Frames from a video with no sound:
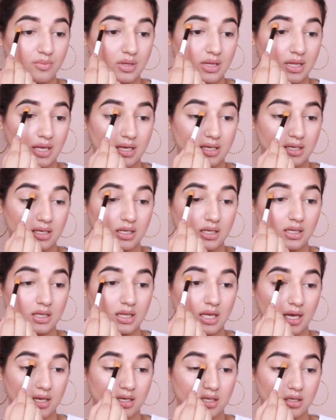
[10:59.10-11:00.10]
blending
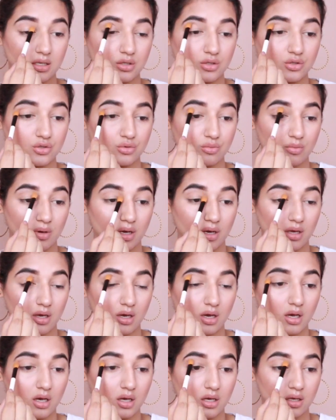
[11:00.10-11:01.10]
that into my
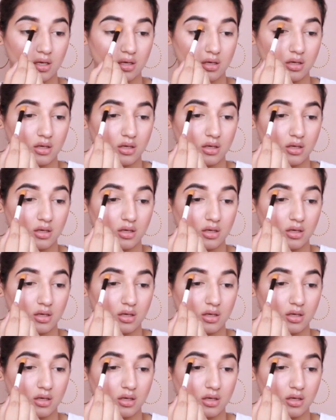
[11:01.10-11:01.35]
eye.